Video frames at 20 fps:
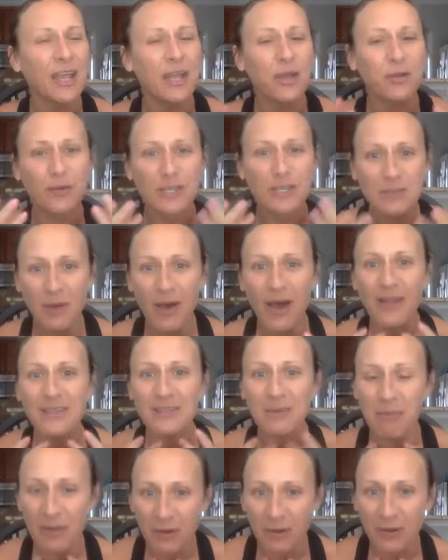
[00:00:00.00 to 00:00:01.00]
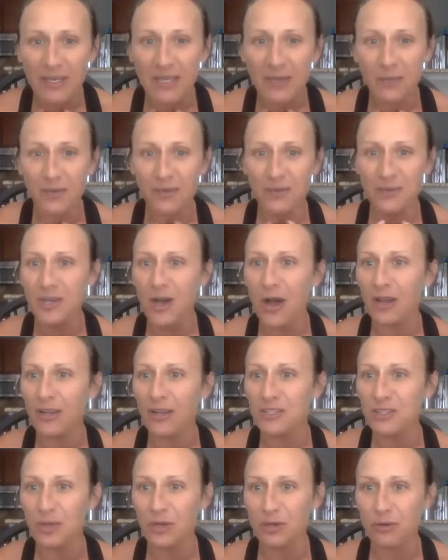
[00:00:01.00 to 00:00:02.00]
responsibility when you're talking
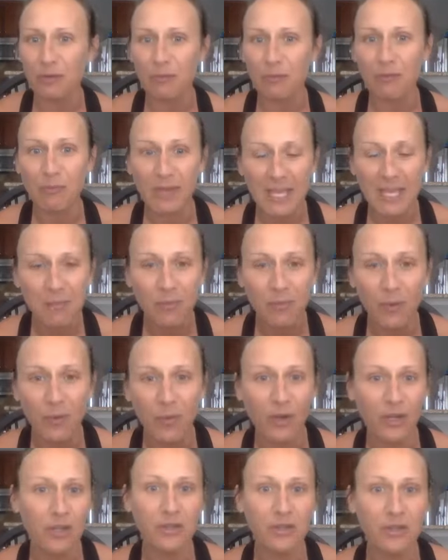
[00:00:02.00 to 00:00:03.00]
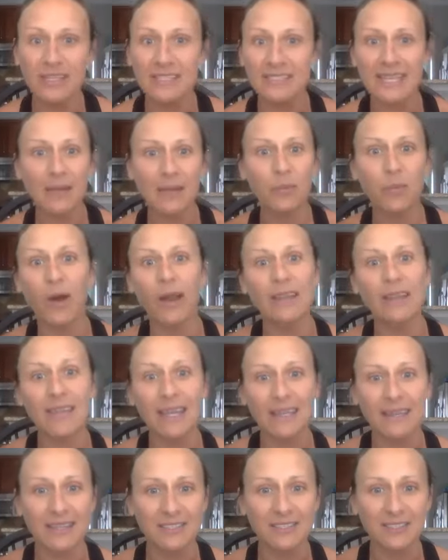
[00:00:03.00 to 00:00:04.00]
to a group of people, where you can say one
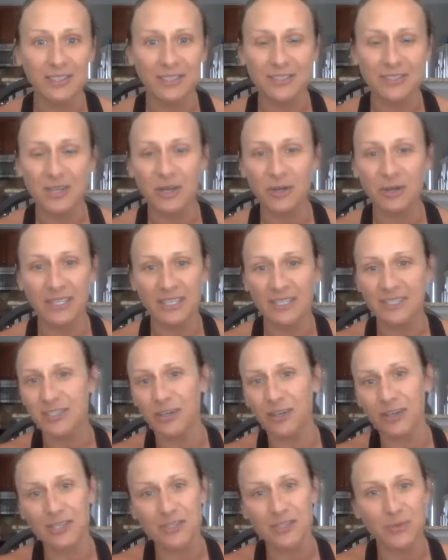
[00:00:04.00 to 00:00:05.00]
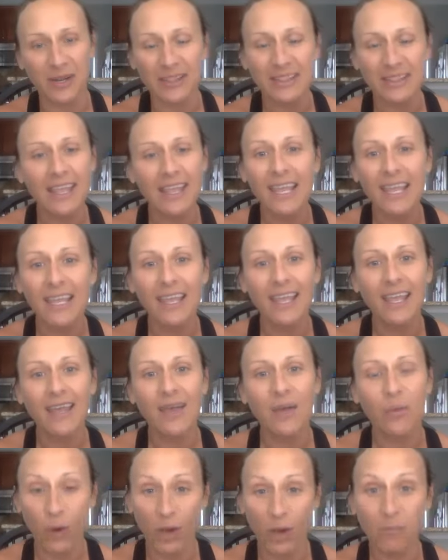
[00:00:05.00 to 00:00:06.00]
thing that's going to totally discourage
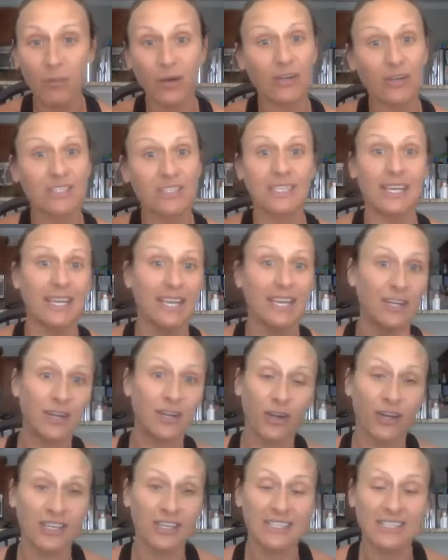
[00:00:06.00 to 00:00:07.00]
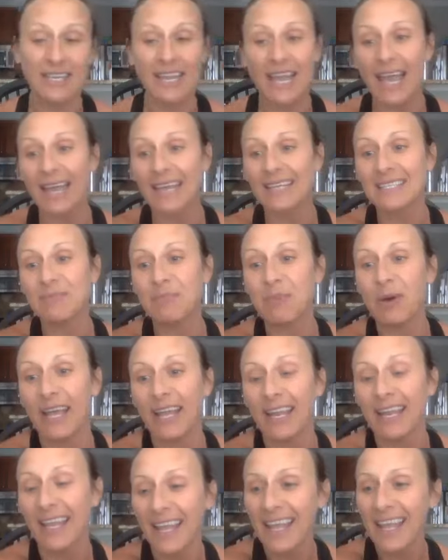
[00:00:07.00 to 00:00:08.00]
one person and encourage the next.
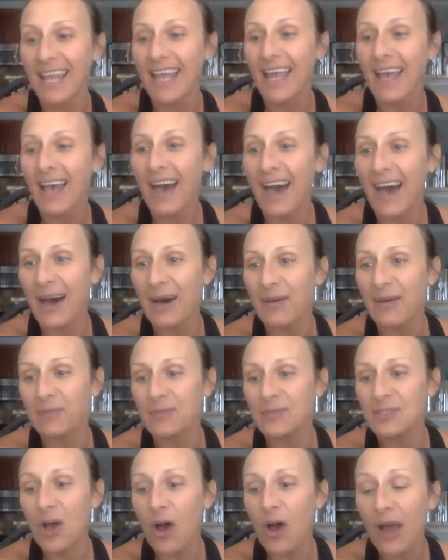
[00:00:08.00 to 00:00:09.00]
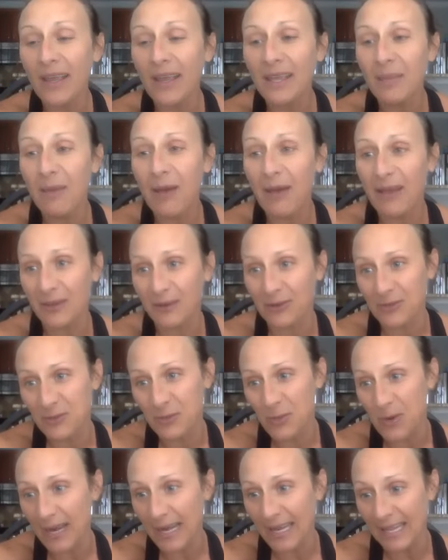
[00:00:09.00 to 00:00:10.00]
But talking about
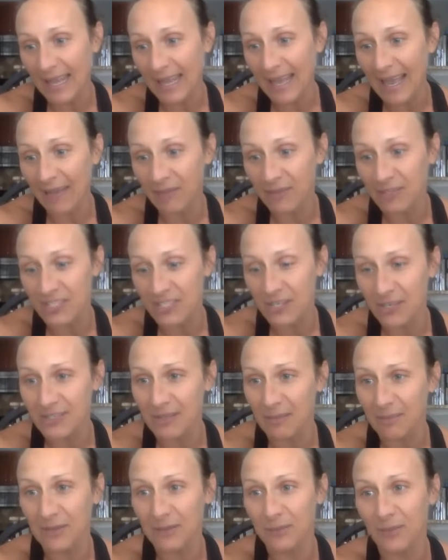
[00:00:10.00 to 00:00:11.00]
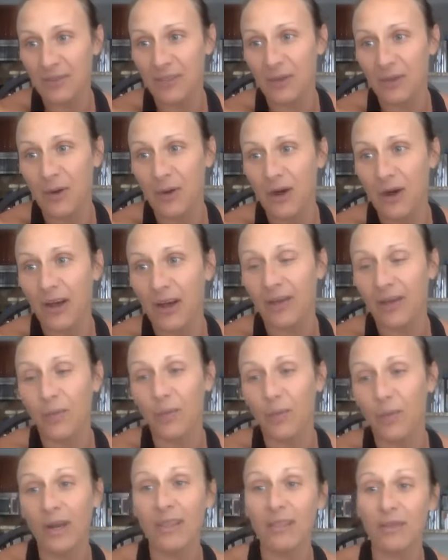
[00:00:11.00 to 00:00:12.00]
intertwining, I have to share something with you all.
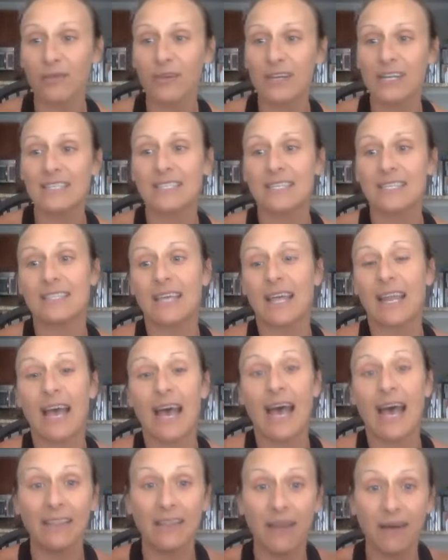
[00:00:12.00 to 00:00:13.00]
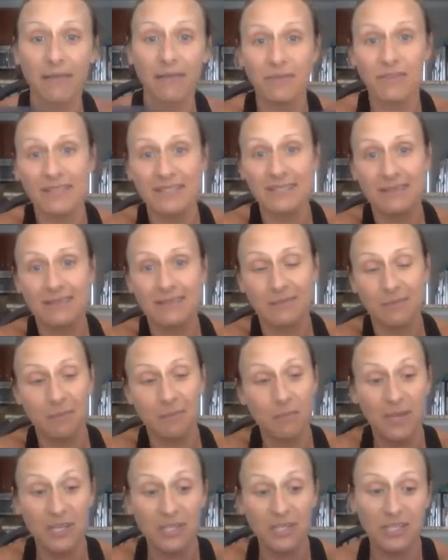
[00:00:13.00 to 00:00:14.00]
One of the reasons that I love this
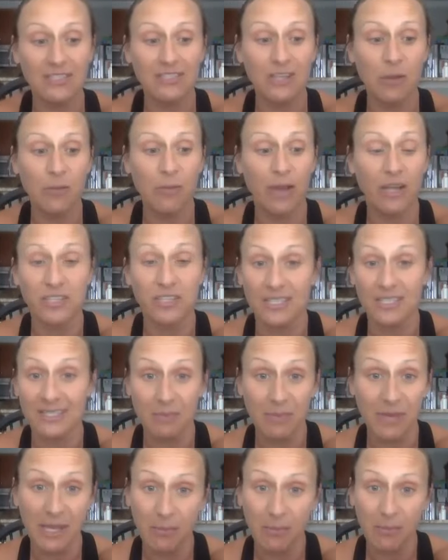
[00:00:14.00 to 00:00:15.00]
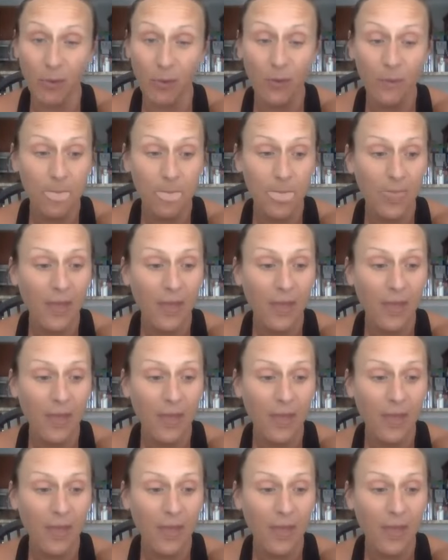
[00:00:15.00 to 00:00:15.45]
mission so much is the people.